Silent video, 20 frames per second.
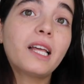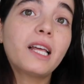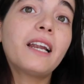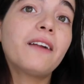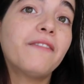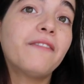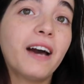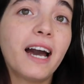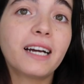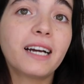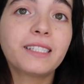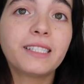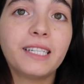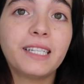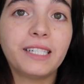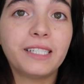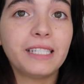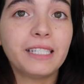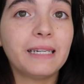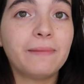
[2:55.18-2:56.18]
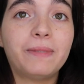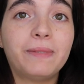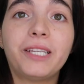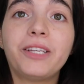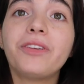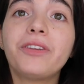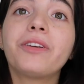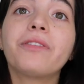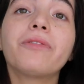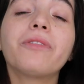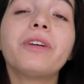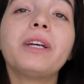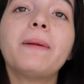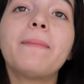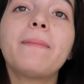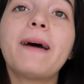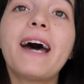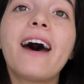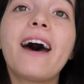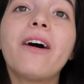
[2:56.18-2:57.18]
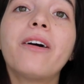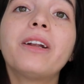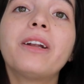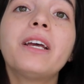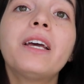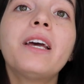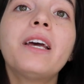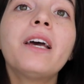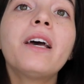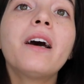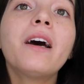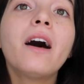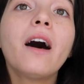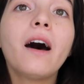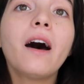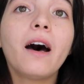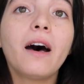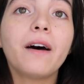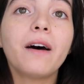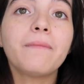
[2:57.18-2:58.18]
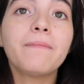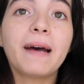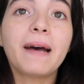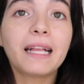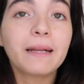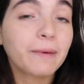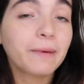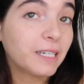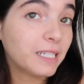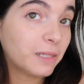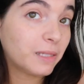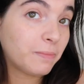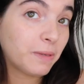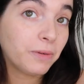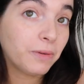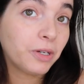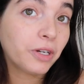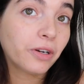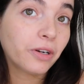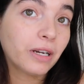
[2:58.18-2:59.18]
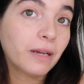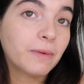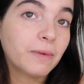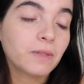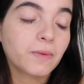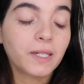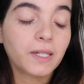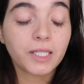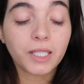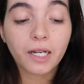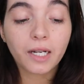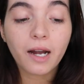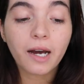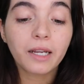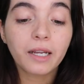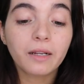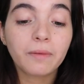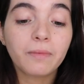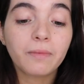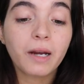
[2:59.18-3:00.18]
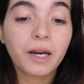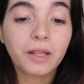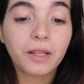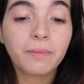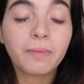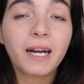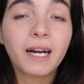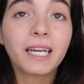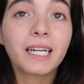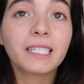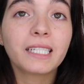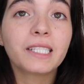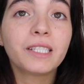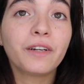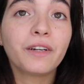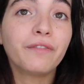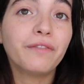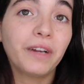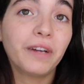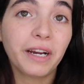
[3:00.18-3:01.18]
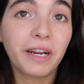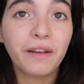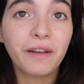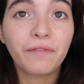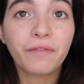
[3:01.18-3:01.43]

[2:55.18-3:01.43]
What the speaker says: a lot of facts and tips that you could read about Bali Body's BB cream as well as their other products. They're very